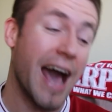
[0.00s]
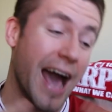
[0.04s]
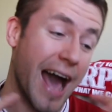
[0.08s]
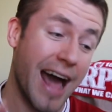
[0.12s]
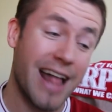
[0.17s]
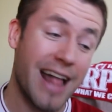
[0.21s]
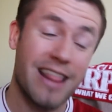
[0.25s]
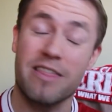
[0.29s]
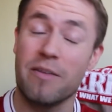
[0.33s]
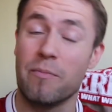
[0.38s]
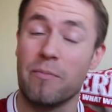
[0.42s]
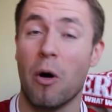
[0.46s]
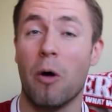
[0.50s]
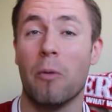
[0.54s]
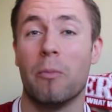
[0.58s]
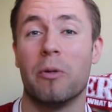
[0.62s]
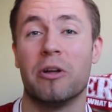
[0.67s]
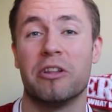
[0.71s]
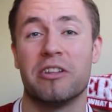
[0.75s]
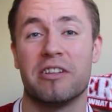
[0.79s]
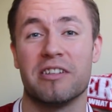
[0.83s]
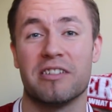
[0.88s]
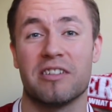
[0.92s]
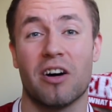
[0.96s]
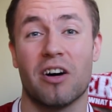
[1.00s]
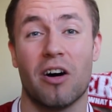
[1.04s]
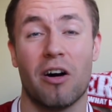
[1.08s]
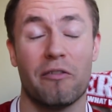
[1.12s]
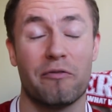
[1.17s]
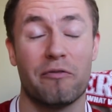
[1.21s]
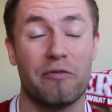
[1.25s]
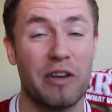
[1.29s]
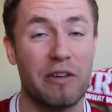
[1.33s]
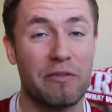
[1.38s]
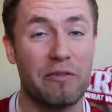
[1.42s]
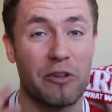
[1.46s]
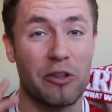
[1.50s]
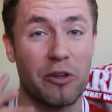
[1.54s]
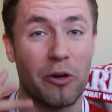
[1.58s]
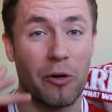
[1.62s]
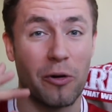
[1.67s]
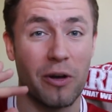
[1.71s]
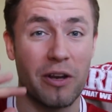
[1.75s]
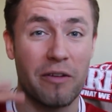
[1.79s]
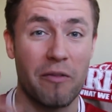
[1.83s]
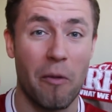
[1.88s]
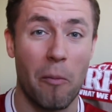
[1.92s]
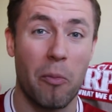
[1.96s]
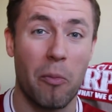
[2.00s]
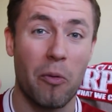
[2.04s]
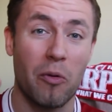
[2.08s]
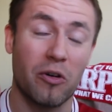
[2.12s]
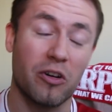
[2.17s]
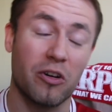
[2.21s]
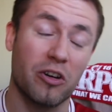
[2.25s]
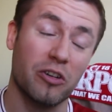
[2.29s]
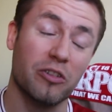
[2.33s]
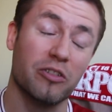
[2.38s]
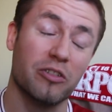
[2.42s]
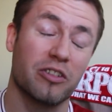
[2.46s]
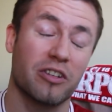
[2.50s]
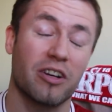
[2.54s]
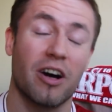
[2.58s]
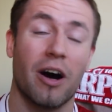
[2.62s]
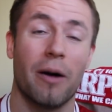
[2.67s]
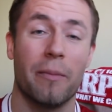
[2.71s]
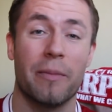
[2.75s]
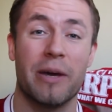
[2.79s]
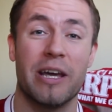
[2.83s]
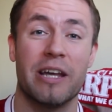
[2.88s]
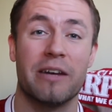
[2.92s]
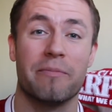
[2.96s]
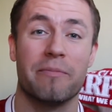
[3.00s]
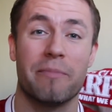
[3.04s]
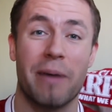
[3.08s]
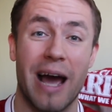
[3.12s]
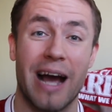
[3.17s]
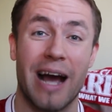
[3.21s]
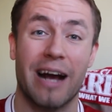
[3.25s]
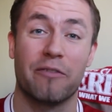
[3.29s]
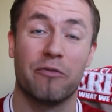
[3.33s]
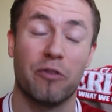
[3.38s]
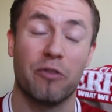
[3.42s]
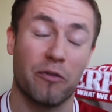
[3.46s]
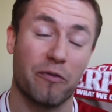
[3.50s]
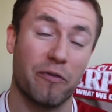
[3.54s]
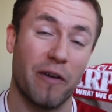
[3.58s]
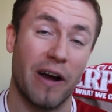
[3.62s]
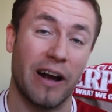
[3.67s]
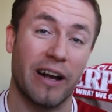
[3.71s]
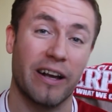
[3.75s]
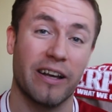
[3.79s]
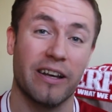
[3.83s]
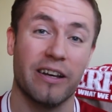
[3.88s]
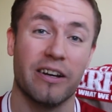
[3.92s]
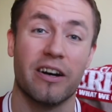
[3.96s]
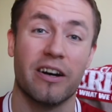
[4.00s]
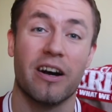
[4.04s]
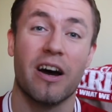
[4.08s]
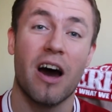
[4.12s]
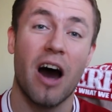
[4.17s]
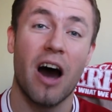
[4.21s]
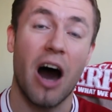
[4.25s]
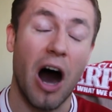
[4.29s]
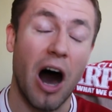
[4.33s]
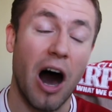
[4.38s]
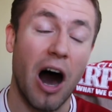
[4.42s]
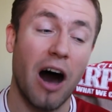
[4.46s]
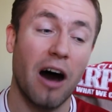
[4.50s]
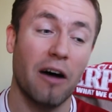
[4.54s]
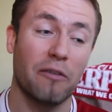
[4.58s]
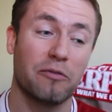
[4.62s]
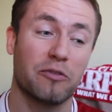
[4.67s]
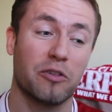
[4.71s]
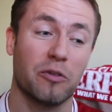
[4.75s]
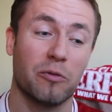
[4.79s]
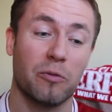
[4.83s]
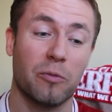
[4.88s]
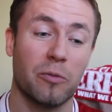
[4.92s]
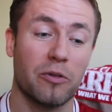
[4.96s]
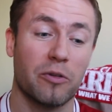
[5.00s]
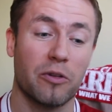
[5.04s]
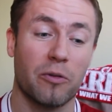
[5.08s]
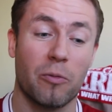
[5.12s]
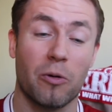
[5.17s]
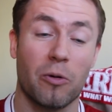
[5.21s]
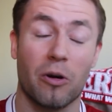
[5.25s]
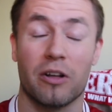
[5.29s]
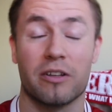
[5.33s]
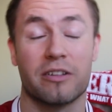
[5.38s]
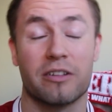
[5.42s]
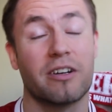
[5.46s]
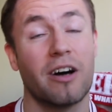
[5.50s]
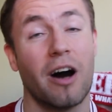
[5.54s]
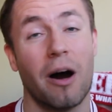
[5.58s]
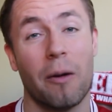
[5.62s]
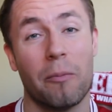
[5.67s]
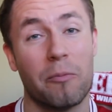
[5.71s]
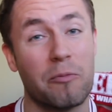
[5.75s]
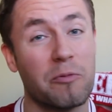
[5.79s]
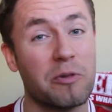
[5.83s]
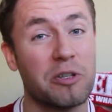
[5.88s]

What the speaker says: at the moment is off, even though Liverpool could come in back for Fekir after the World Cup.